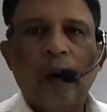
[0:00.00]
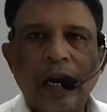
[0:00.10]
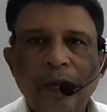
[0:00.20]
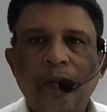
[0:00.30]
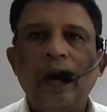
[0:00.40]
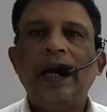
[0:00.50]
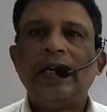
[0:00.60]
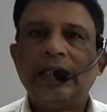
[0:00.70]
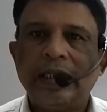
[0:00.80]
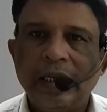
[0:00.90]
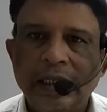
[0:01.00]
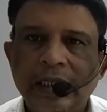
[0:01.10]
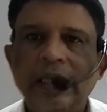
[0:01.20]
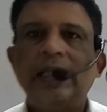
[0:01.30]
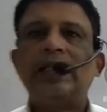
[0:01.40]

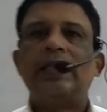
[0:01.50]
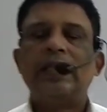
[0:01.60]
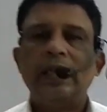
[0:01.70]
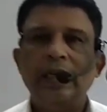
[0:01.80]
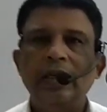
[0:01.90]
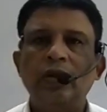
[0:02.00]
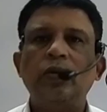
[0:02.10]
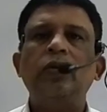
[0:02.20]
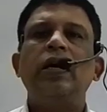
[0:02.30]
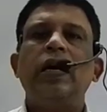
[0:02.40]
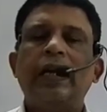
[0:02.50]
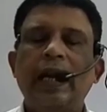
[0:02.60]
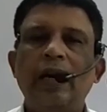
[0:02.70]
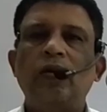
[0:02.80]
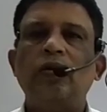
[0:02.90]
1.66 into
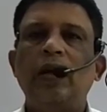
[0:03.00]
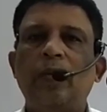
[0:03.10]
10 to the